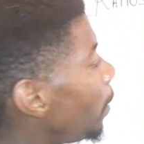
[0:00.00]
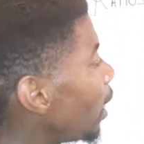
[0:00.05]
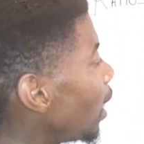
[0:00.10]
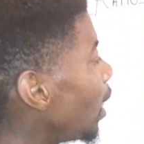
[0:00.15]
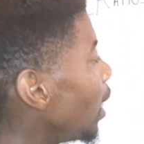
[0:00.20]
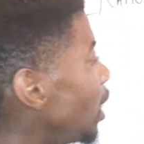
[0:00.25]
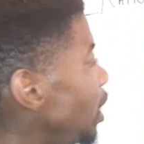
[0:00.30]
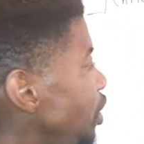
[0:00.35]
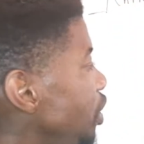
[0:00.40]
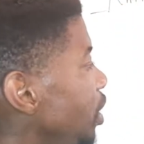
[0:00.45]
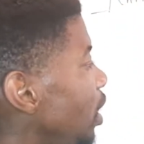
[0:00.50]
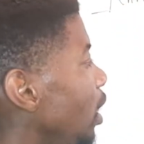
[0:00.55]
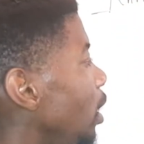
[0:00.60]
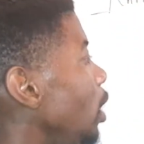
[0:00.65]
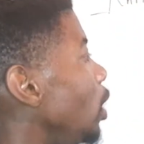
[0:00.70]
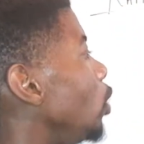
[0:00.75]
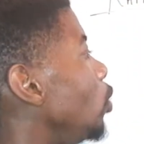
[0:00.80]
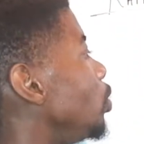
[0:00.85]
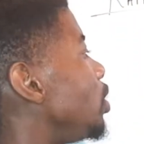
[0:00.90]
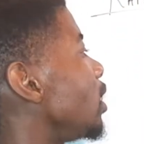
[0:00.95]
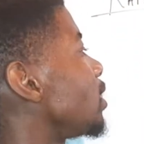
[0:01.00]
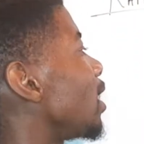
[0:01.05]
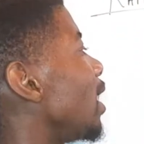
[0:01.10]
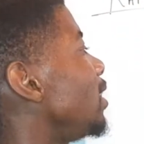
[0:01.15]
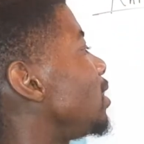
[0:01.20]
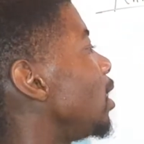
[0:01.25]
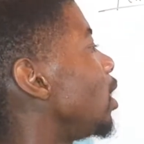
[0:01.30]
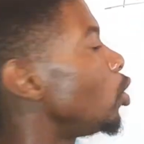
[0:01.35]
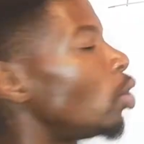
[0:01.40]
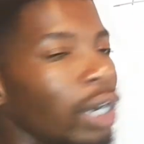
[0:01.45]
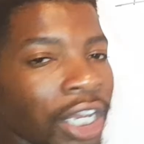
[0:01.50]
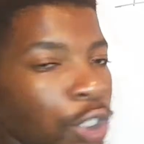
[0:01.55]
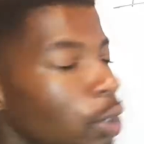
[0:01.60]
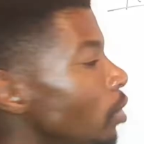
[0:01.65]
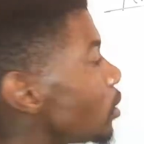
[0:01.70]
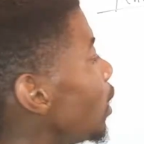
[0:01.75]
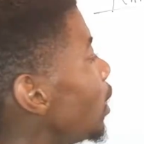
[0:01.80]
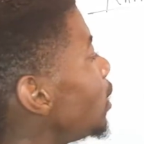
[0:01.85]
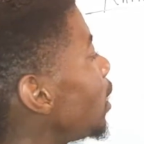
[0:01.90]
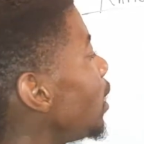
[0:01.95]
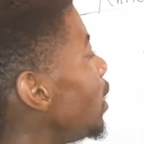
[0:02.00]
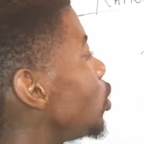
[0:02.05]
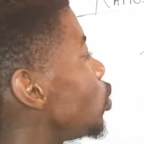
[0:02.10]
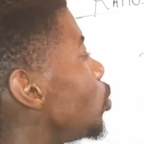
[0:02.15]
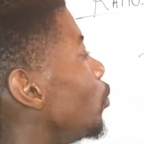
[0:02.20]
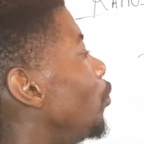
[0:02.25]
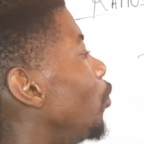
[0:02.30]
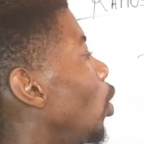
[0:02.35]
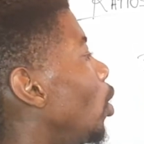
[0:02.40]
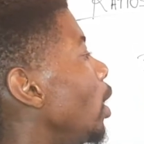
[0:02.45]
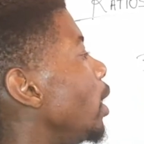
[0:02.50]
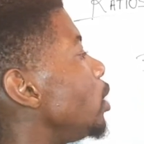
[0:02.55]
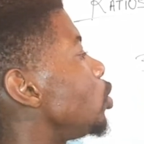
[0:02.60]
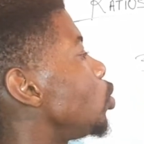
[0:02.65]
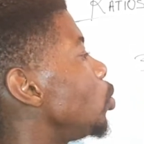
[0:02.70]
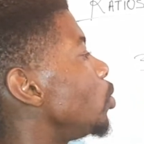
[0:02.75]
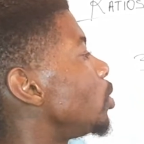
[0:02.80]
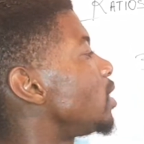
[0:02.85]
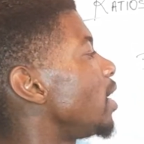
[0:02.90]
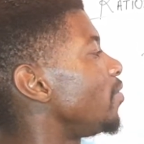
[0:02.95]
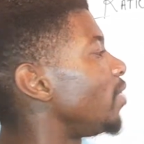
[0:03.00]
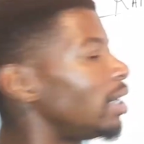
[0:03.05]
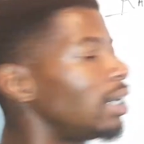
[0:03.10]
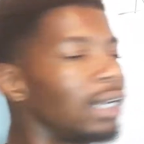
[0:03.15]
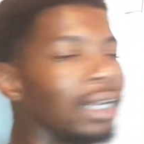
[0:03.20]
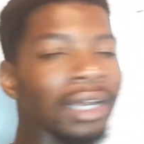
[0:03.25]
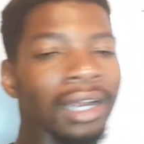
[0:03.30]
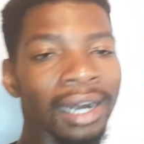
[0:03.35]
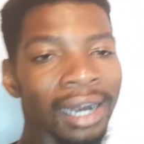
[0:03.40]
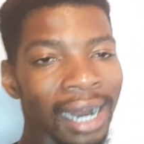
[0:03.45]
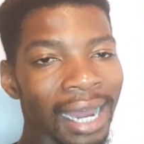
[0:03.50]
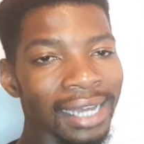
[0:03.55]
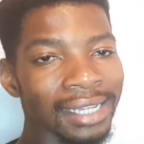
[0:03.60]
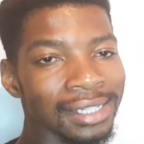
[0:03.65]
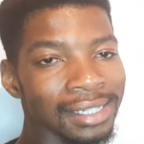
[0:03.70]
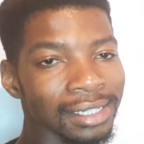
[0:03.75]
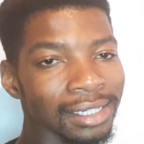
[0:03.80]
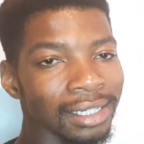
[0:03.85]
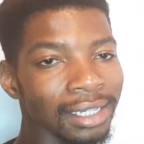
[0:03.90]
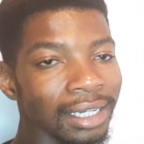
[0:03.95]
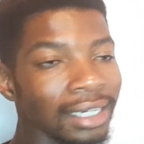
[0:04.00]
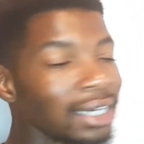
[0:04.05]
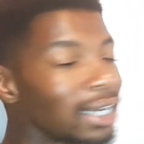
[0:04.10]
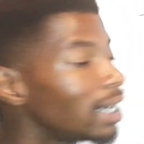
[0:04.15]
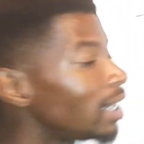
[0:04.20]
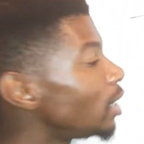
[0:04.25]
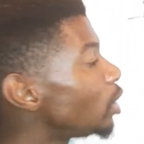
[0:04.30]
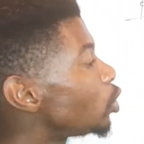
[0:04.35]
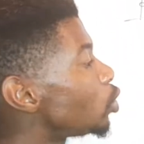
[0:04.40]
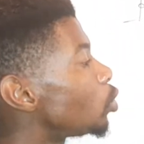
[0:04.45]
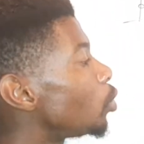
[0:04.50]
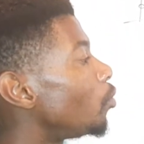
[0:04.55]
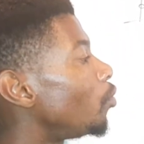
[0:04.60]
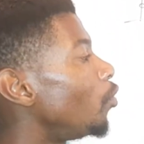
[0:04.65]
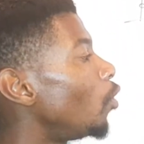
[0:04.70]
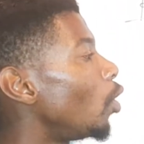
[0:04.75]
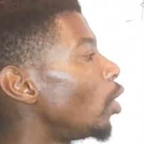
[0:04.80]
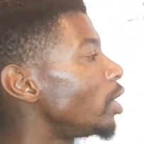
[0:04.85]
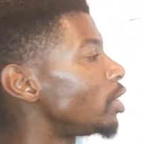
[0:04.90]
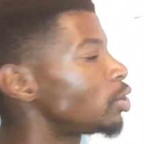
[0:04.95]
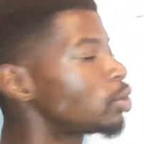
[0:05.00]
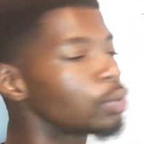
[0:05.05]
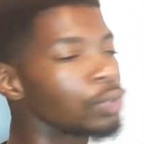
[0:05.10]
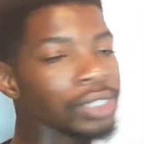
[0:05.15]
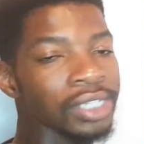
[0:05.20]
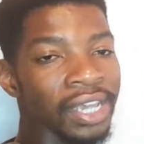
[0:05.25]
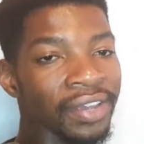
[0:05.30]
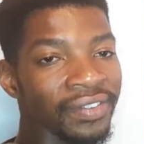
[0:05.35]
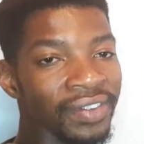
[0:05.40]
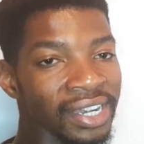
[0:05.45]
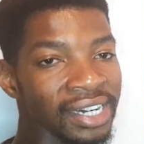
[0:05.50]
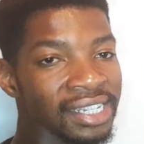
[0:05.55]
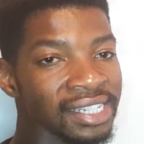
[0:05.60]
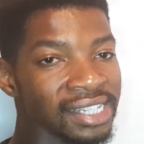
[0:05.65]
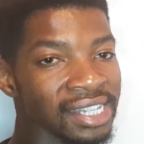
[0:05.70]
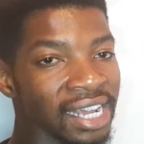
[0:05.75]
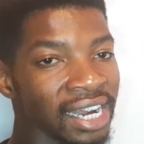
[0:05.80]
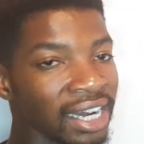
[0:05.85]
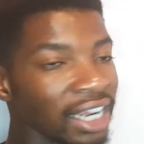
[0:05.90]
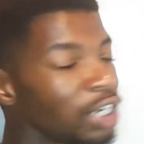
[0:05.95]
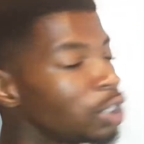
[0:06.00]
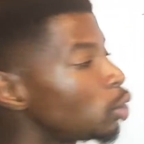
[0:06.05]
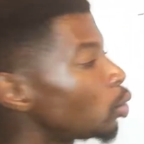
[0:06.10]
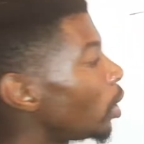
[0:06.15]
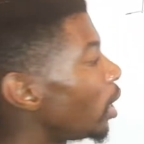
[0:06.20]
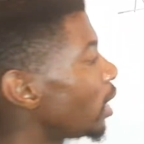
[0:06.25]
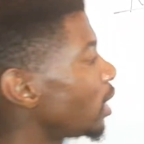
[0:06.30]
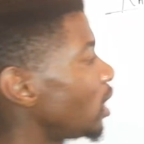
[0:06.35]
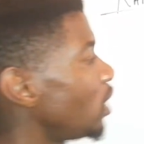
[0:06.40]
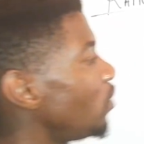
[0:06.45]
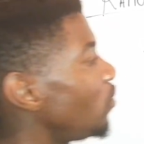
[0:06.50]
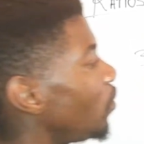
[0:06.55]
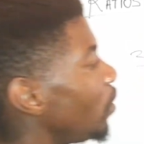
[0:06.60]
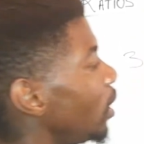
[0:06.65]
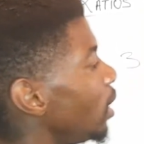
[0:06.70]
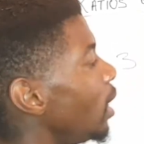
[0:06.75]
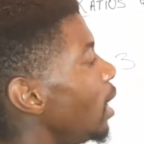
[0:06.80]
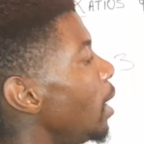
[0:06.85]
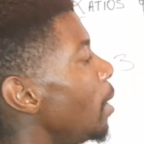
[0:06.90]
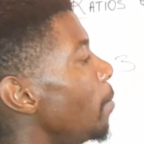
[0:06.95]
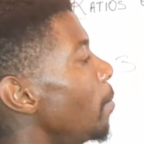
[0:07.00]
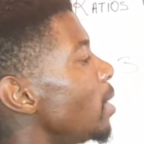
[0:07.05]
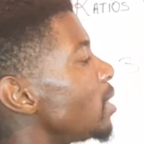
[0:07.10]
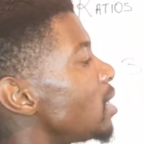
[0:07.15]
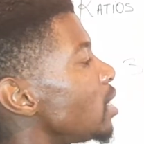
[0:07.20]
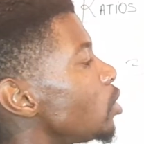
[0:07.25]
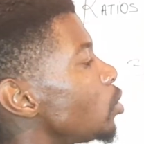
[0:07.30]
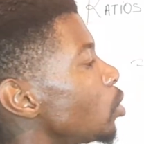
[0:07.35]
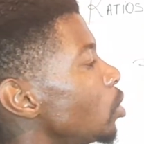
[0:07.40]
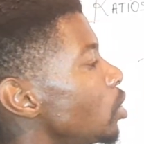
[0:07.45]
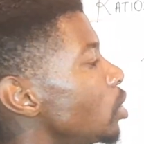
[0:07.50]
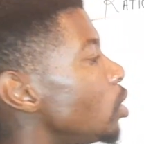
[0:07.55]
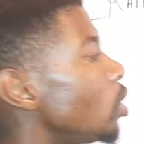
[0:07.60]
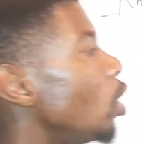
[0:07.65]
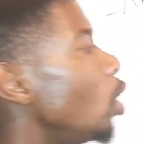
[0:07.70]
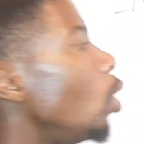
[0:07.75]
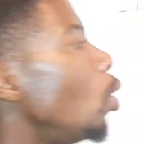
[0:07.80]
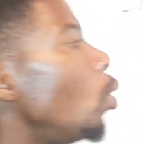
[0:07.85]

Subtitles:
Bheka kanjani? You just write your ratios. 3 is to 4 is to 7. Right? 3 is to 4 is to 7 is the ratio I given. Bese sothi,